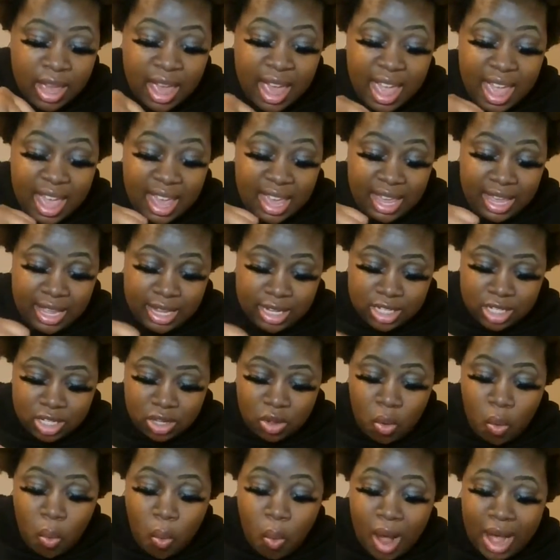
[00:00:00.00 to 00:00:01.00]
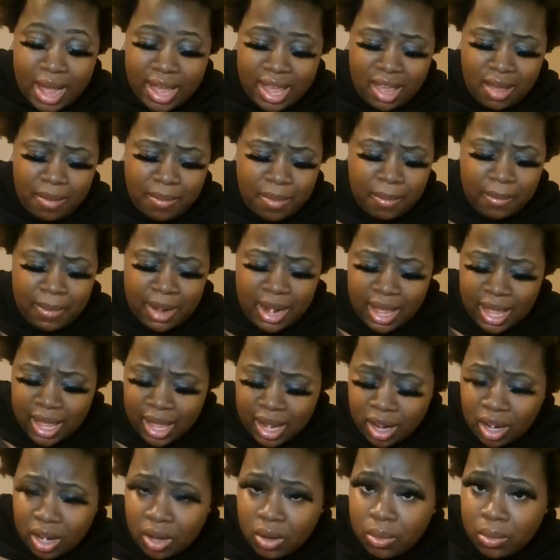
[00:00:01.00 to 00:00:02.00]
and gets quiet. Her mama like,
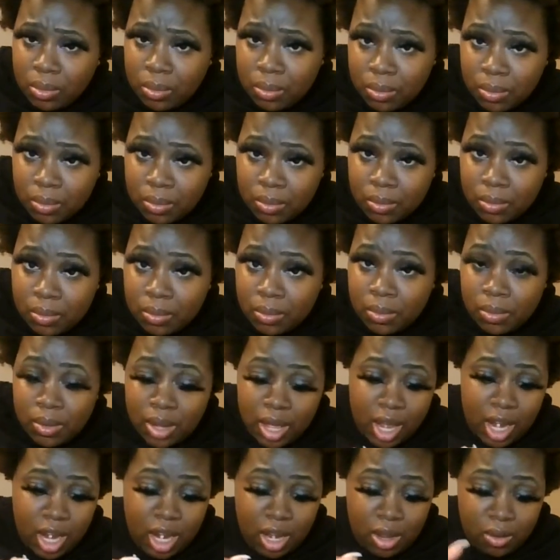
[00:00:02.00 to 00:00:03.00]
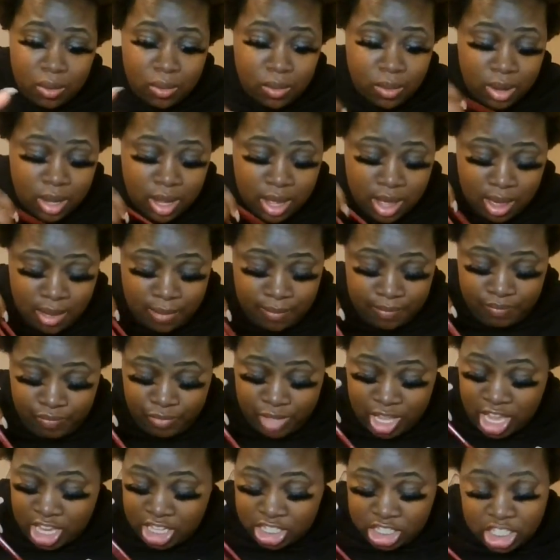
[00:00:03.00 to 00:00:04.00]
hello? Hello?
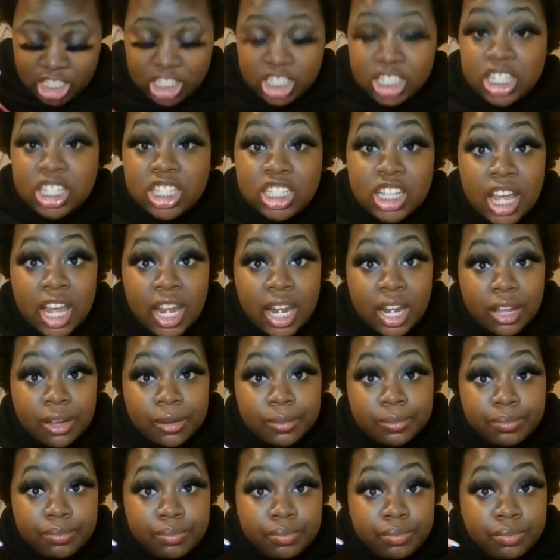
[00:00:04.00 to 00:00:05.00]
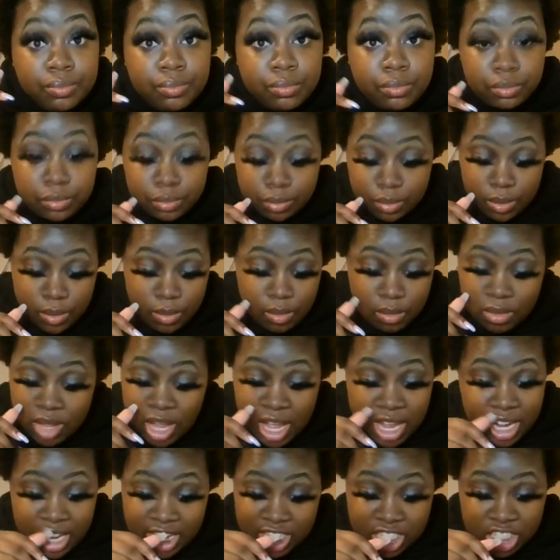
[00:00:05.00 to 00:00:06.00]
And she's just sitting there.
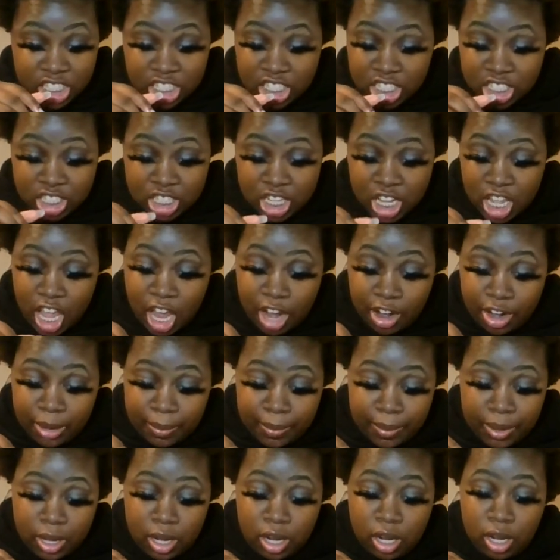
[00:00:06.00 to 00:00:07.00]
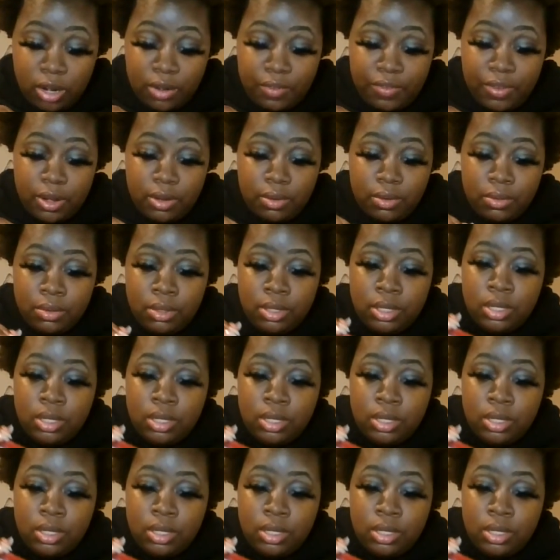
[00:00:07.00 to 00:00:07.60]
And then she just heard up and hung up the phone.